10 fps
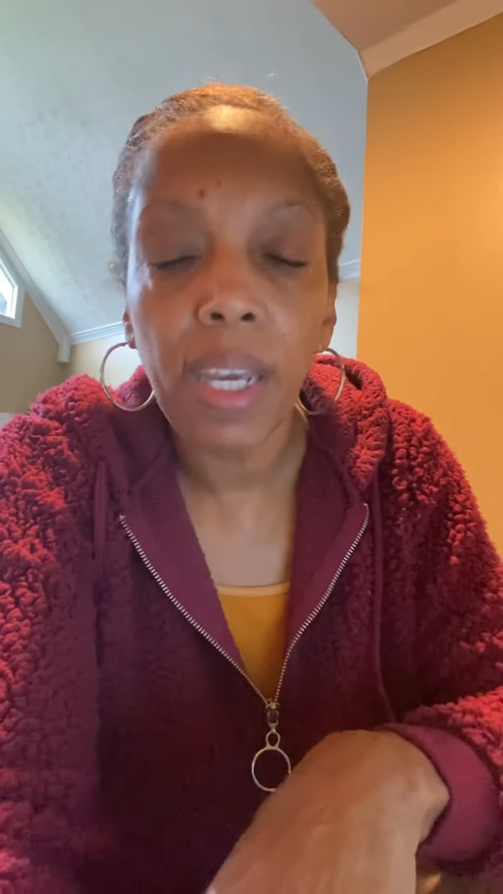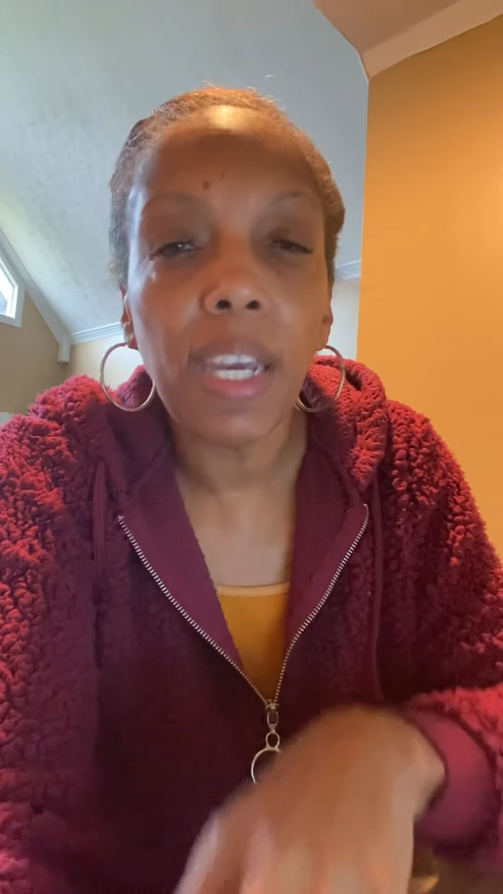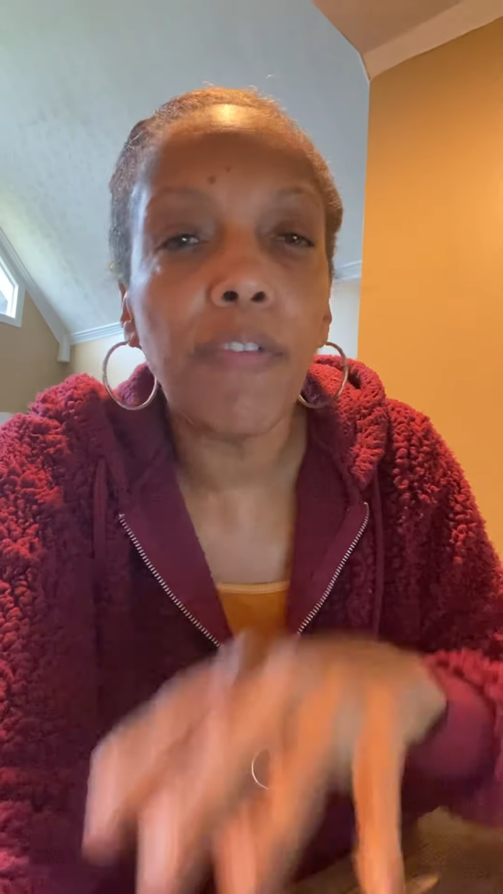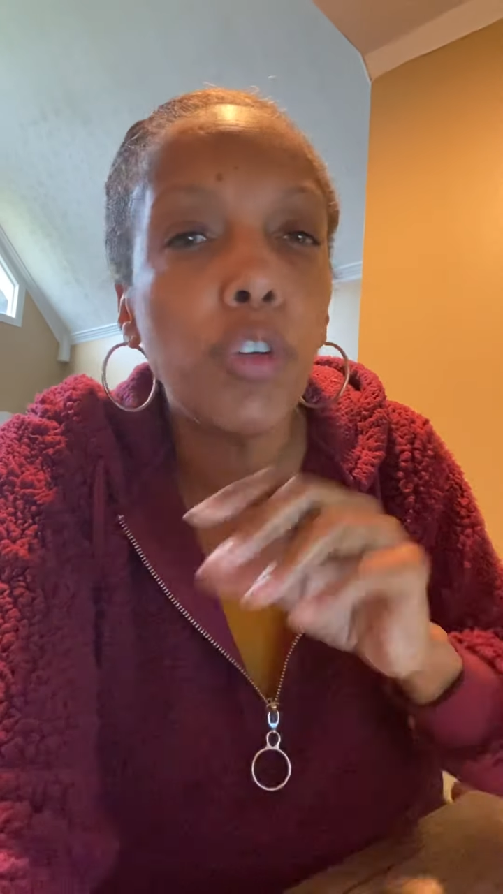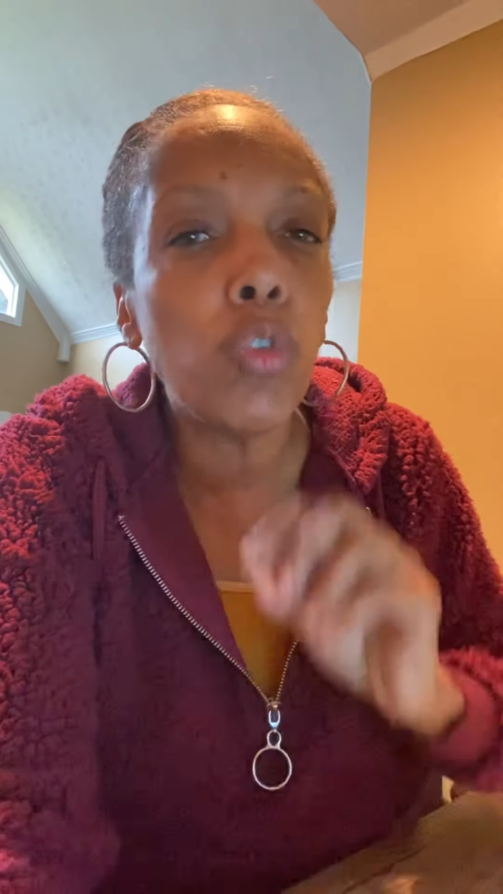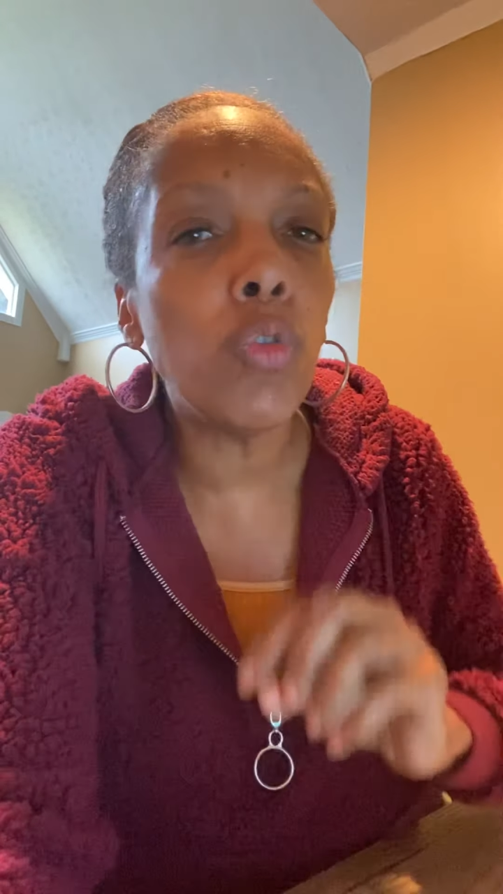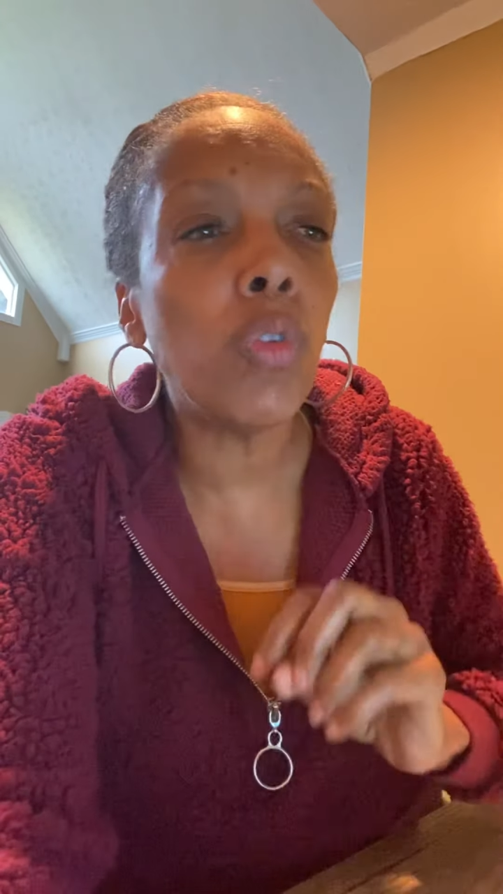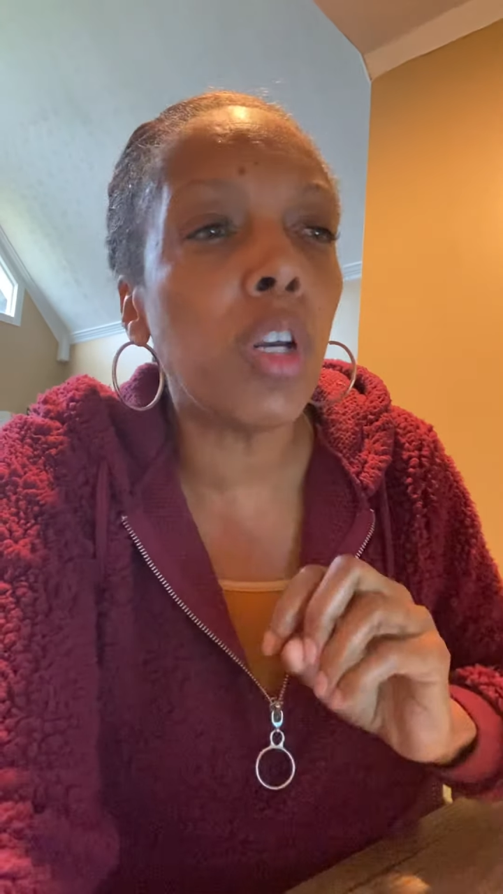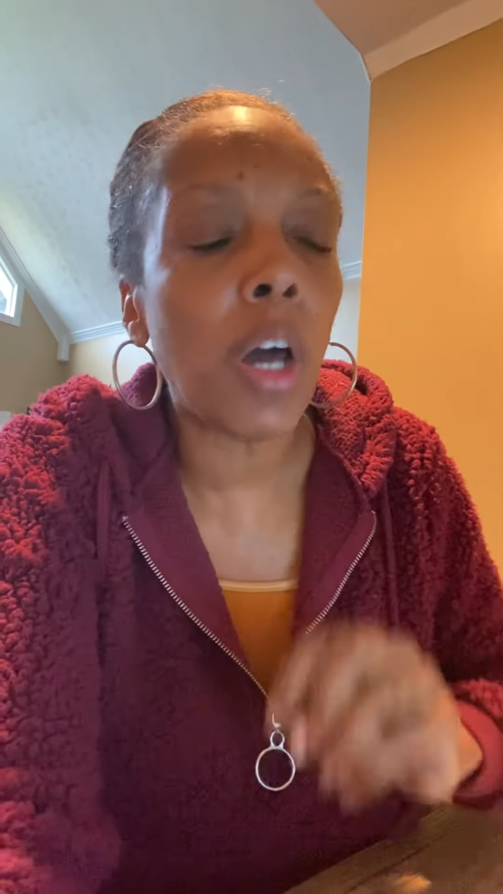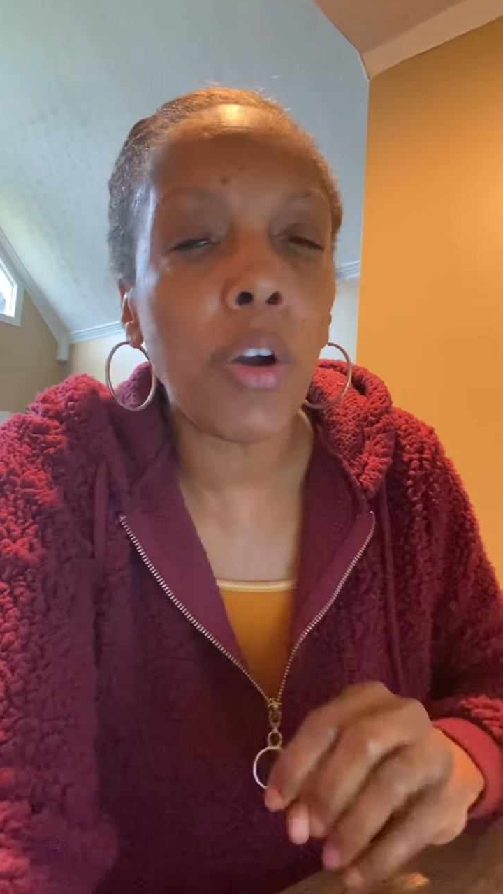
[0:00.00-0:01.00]
If you
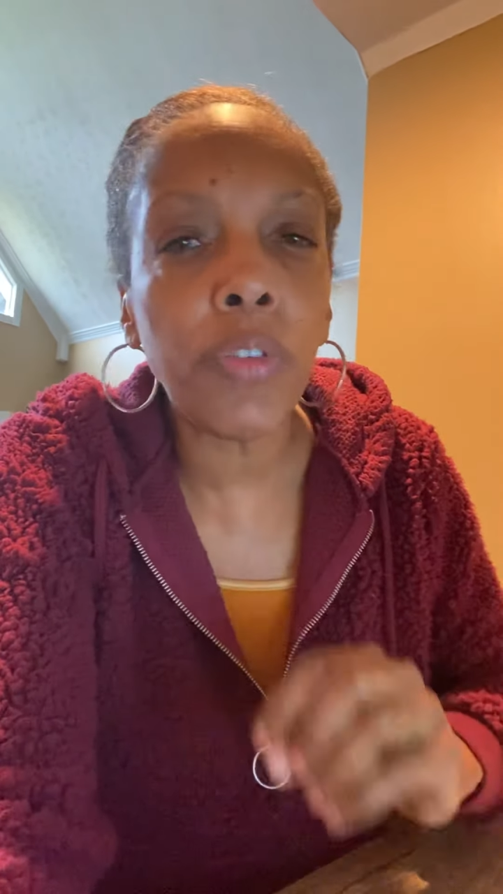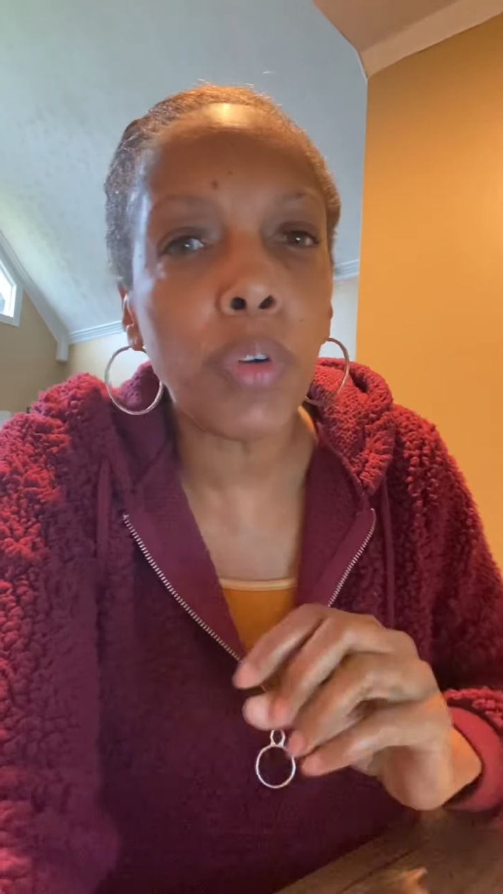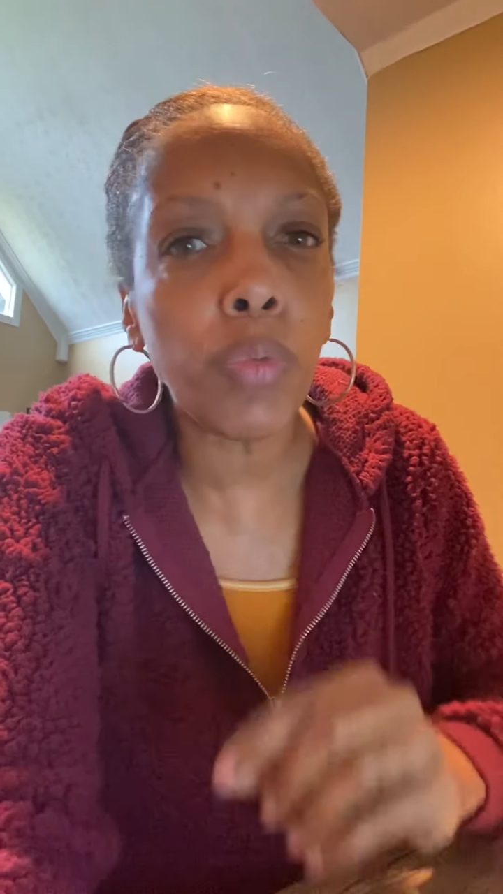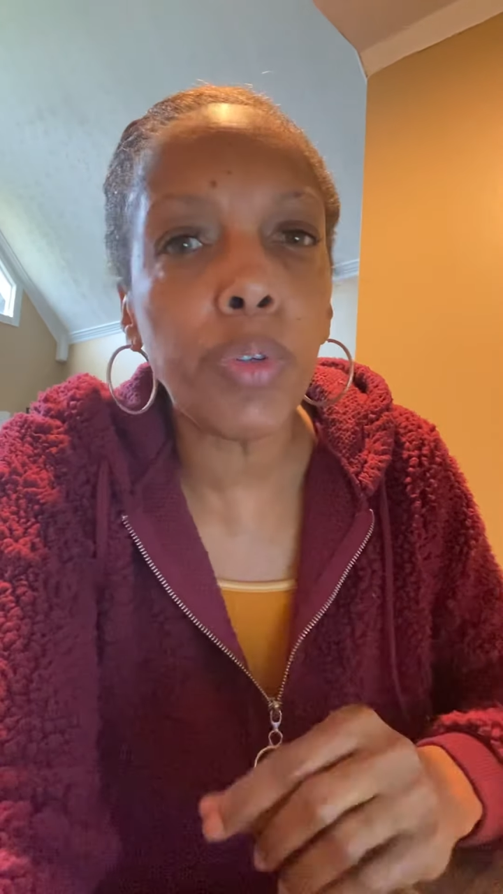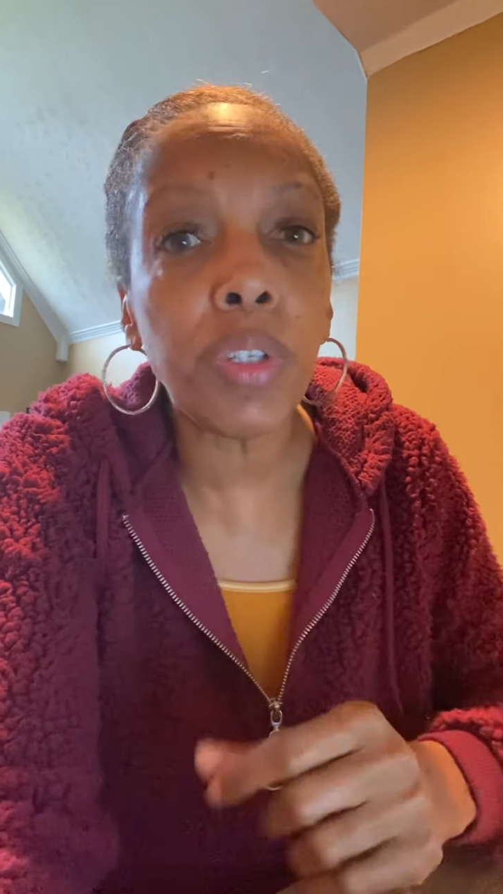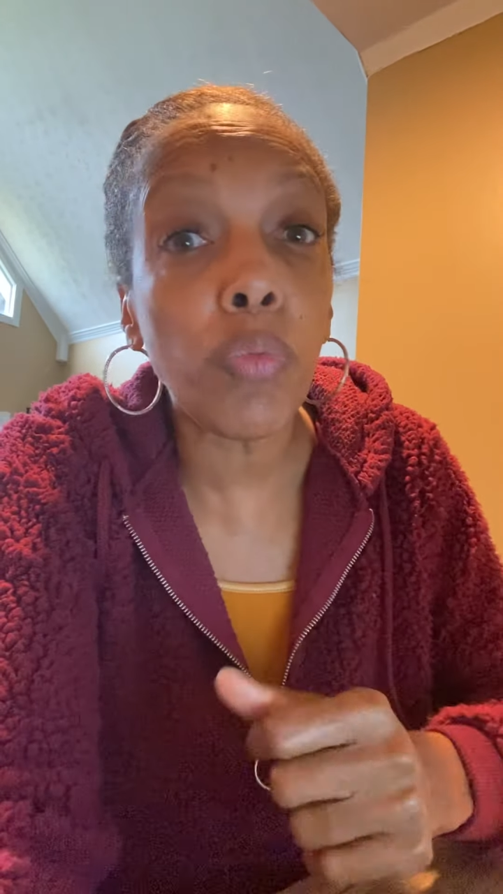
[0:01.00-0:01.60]
learn the rules and